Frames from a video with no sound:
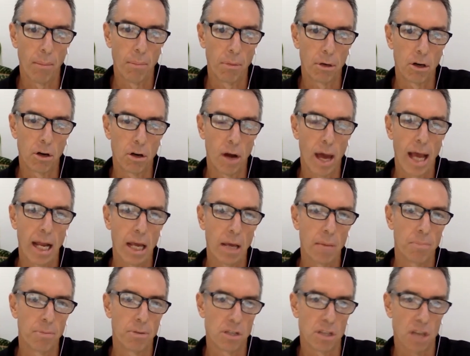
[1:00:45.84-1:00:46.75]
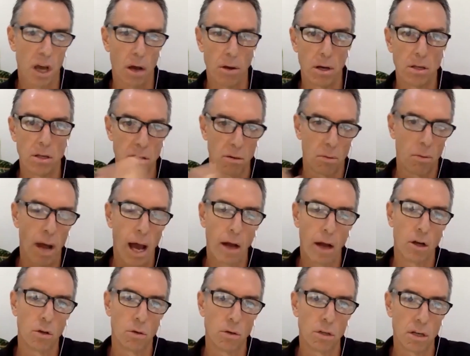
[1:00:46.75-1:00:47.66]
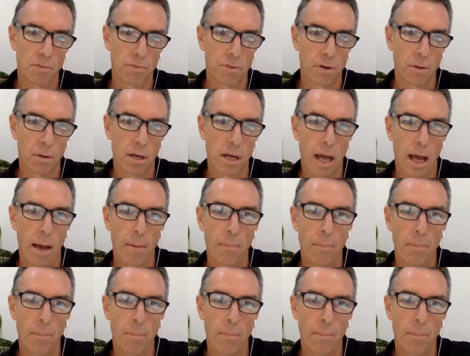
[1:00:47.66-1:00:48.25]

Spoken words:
creating personas around your different